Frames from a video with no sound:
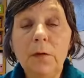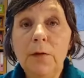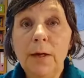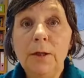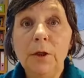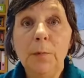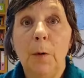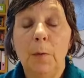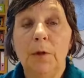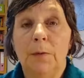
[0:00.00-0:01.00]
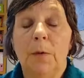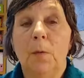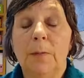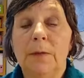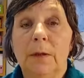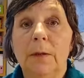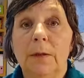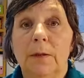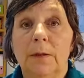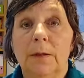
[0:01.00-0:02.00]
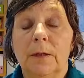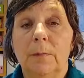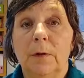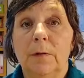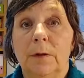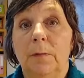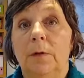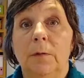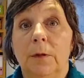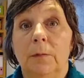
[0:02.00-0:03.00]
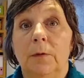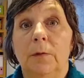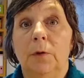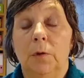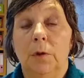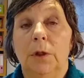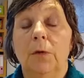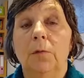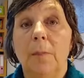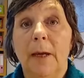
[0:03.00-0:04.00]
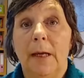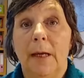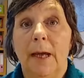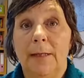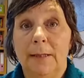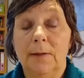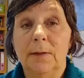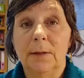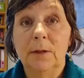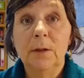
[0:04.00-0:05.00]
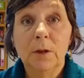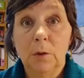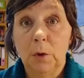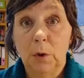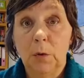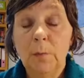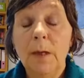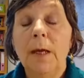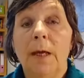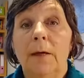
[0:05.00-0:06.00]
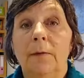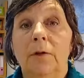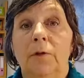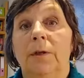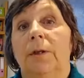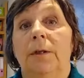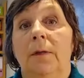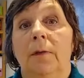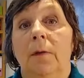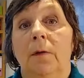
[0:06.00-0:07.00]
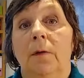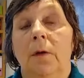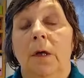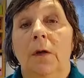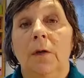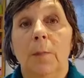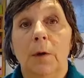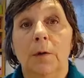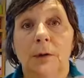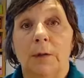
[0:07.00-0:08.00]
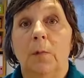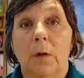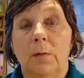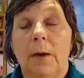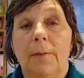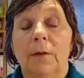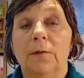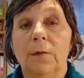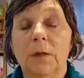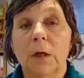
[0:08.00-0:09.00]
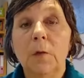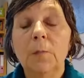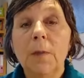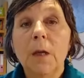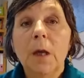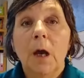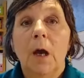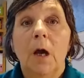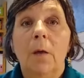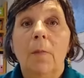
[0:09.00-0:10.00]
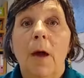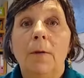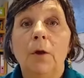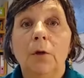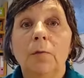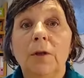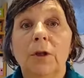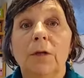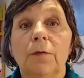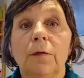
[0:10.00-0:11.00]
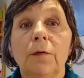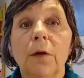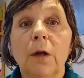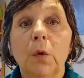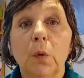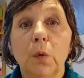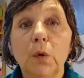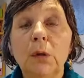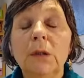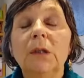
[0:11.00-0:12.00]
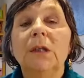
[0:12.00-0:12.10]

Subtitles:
do pop onto my website. That's www.rebeccaatkinson.com, and the address is in the post somewhere around this video. And you can register for a free call,